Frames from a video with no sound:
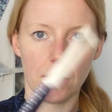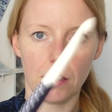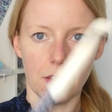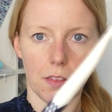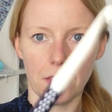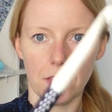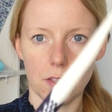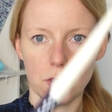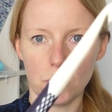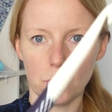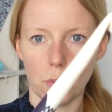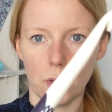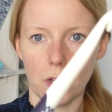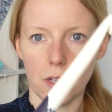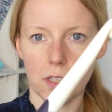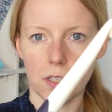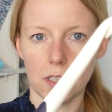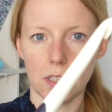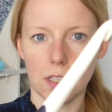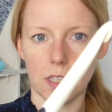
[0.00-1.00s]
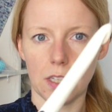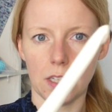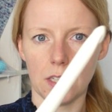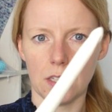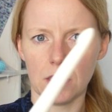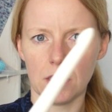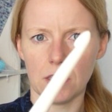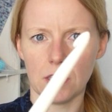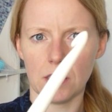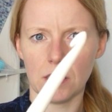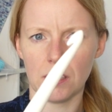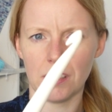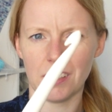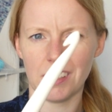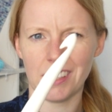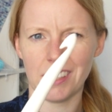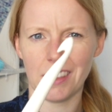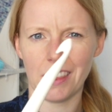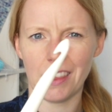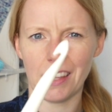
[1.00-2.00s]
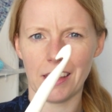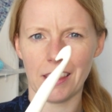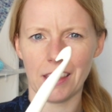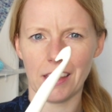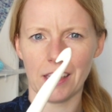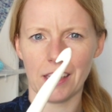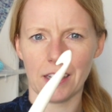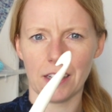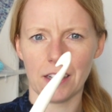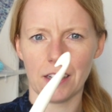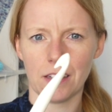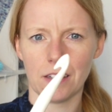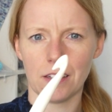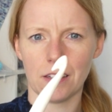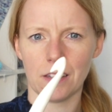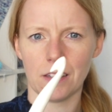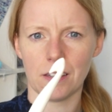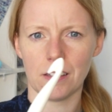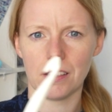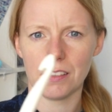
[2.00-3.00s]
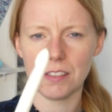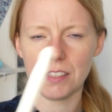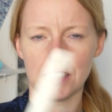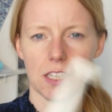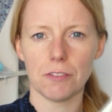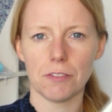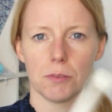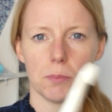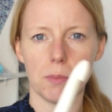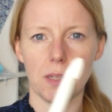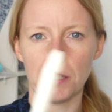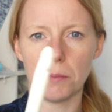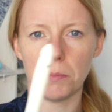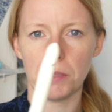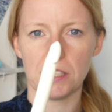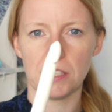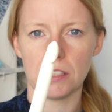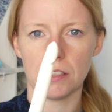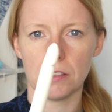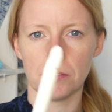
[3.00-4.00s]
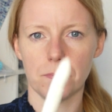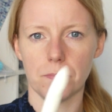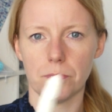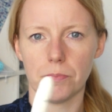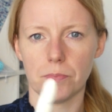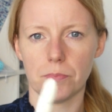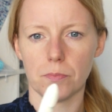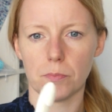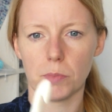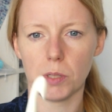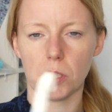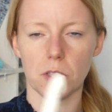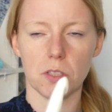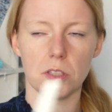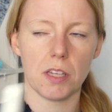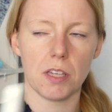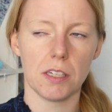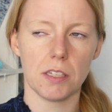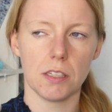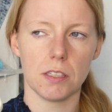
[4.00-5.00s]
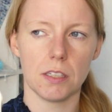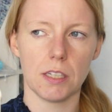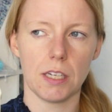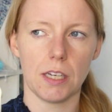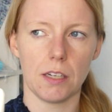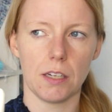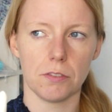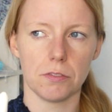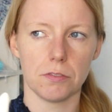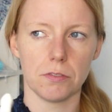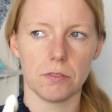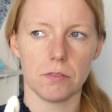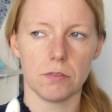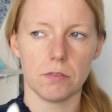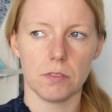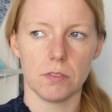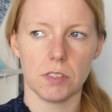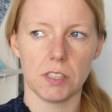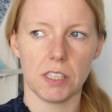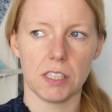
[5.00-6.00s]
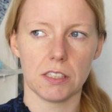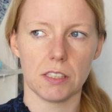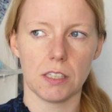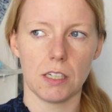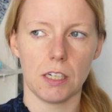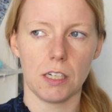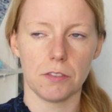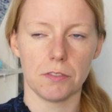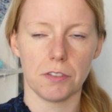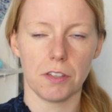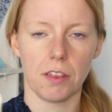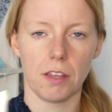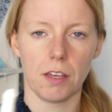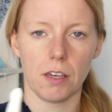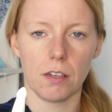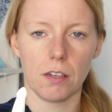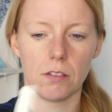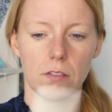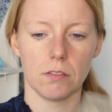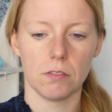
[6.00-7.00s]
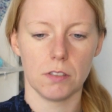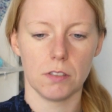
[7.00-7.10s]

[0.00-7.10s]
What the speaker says: This one in, I think, 7 millimeter. Because they didn't have 6.5, I think.